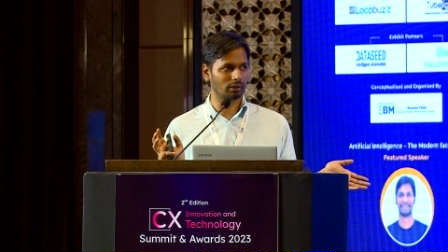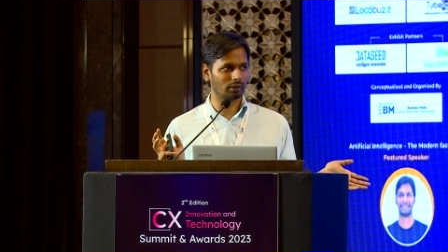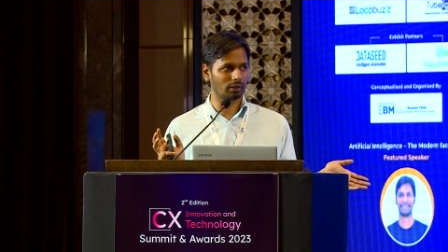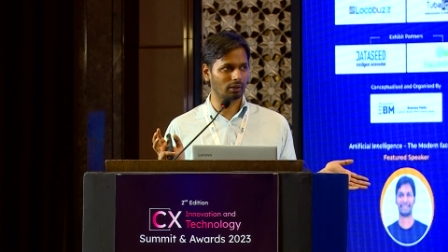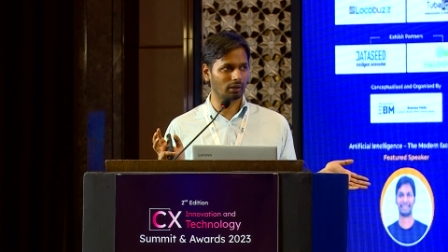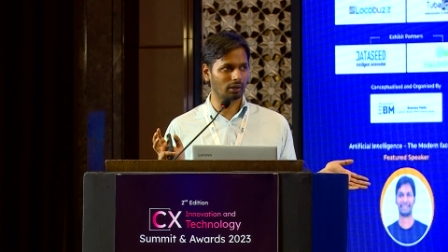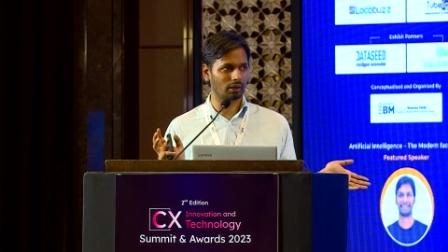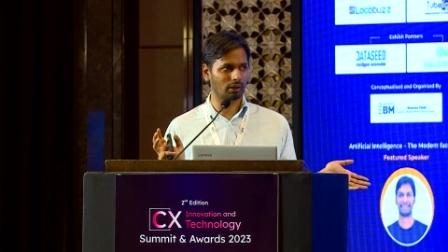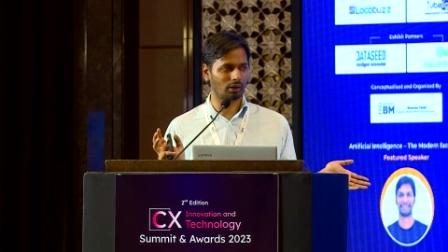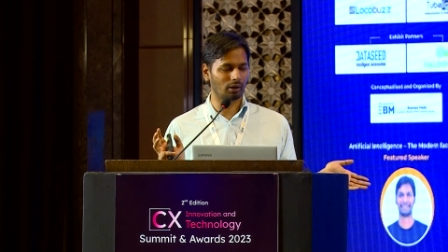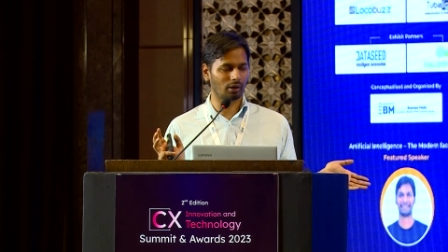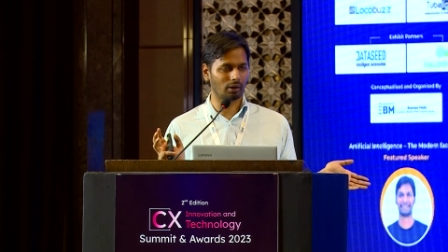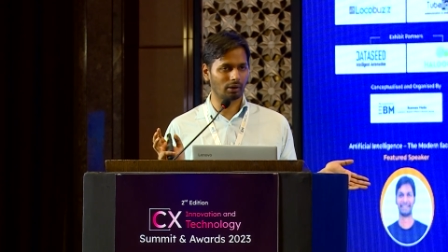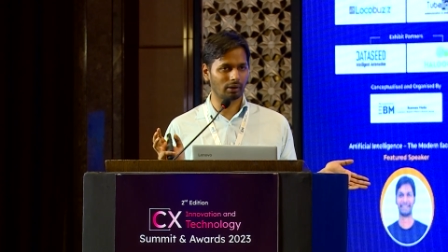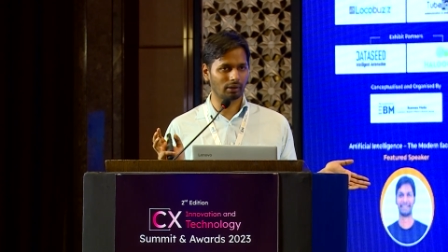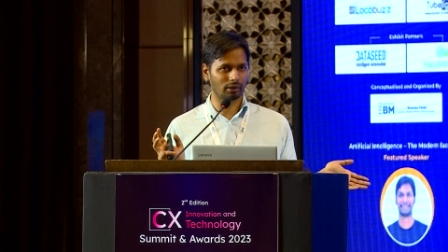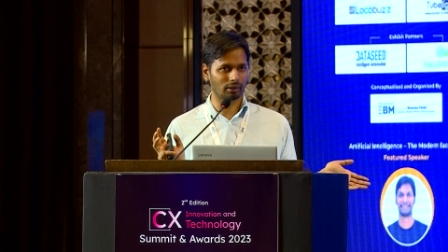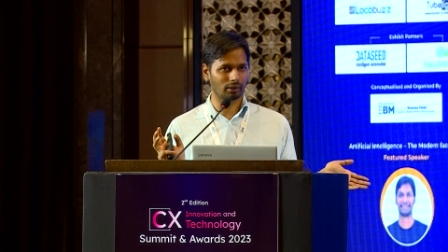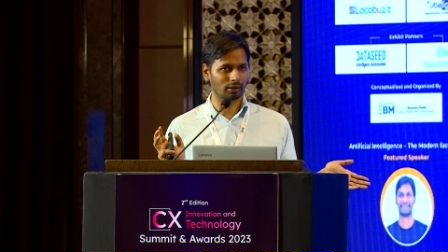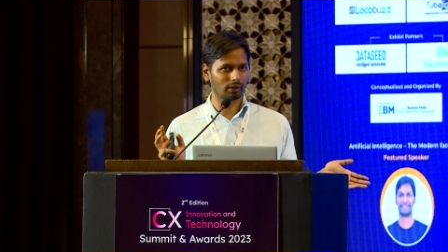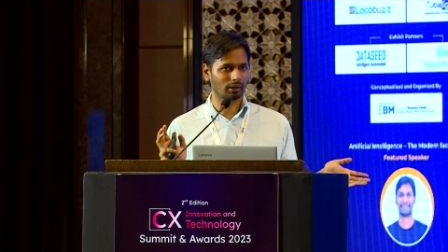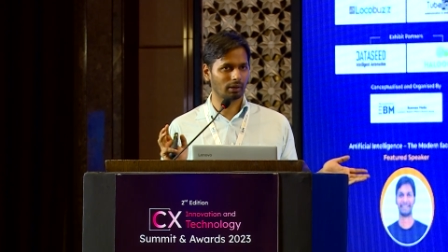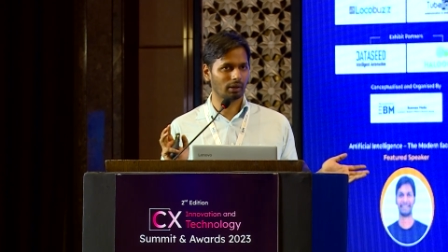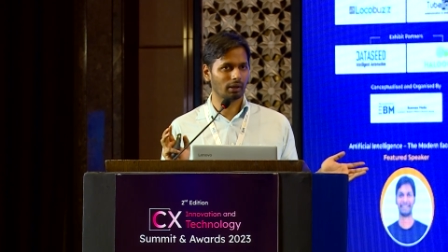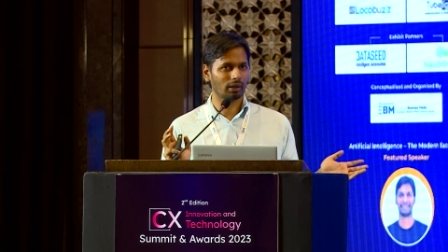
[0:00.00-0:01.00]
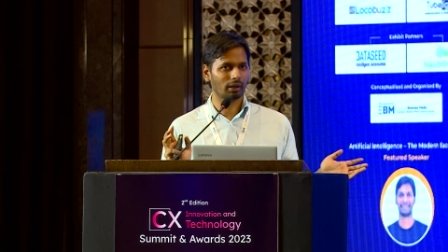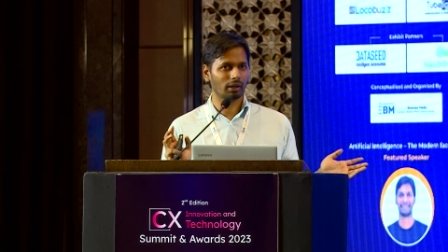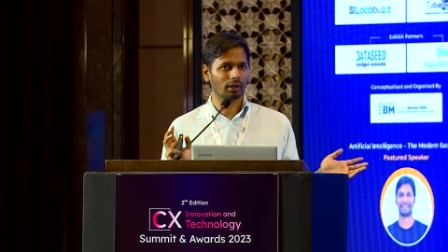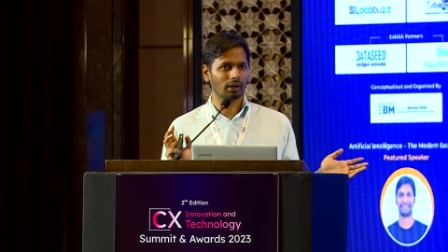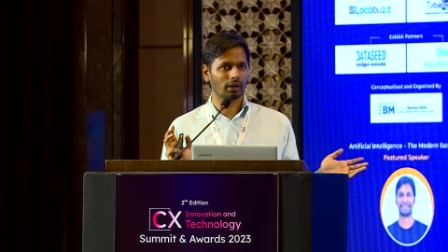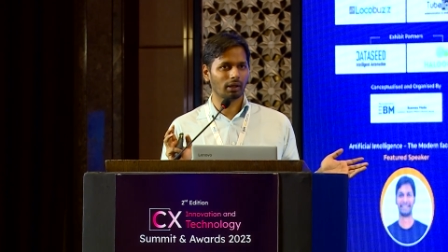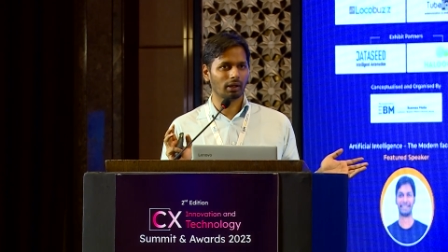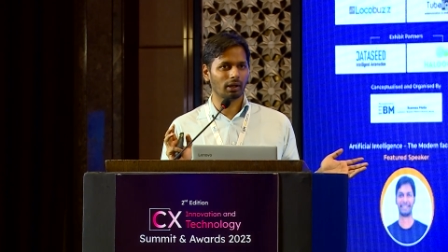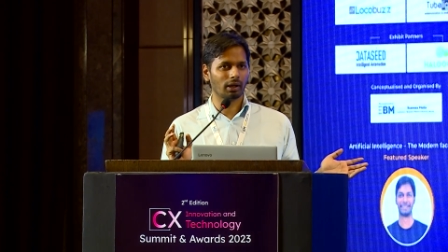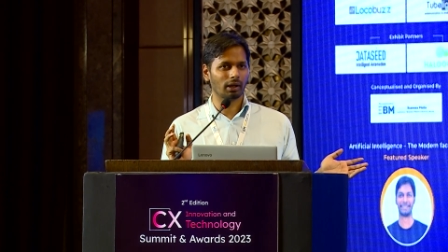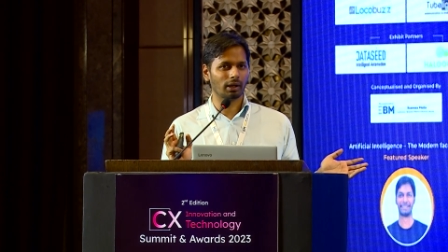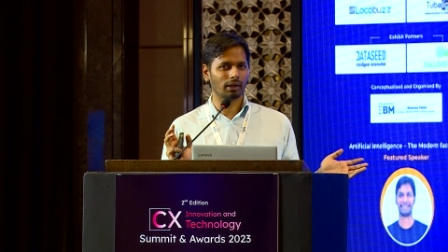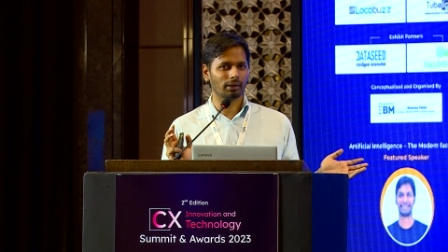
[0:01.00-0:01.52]
uh, order
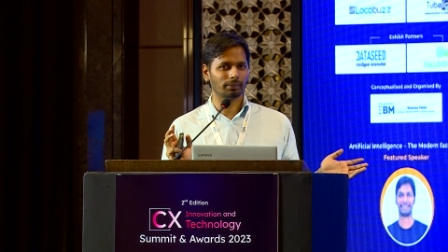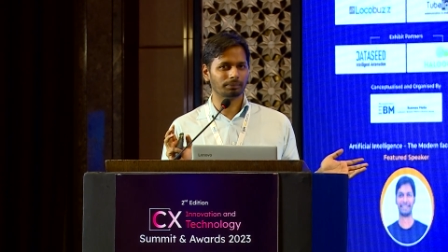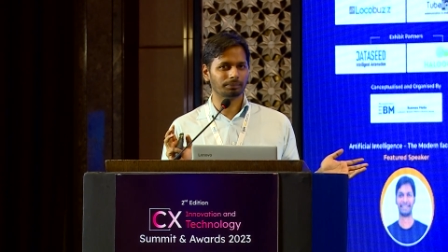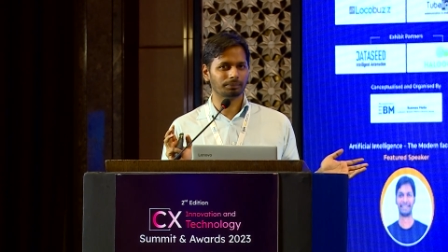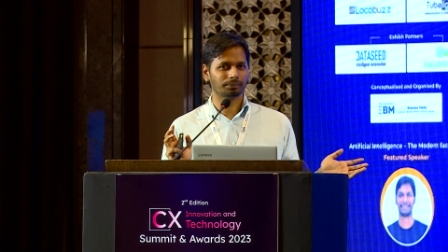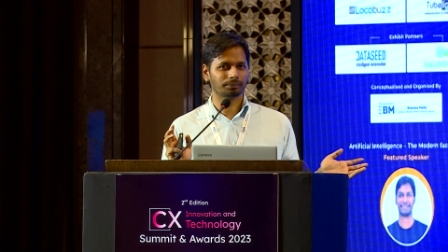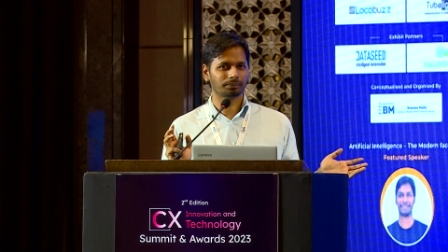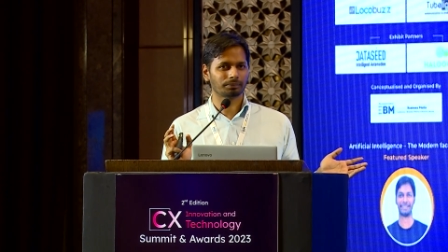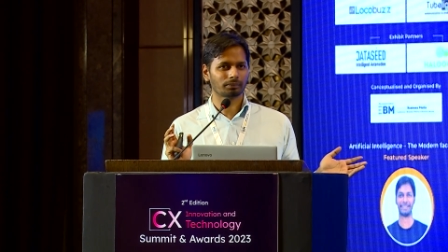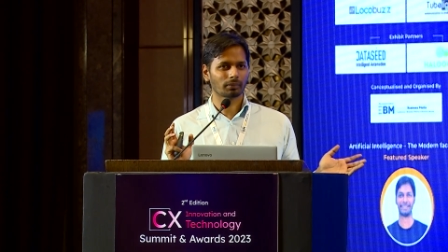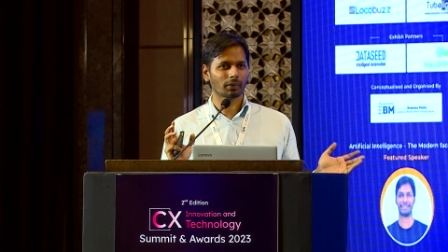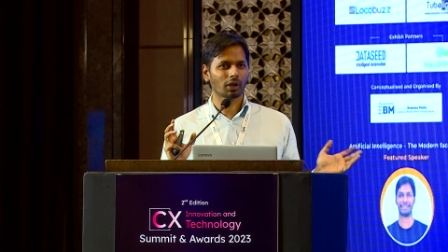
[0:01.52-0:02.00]
um,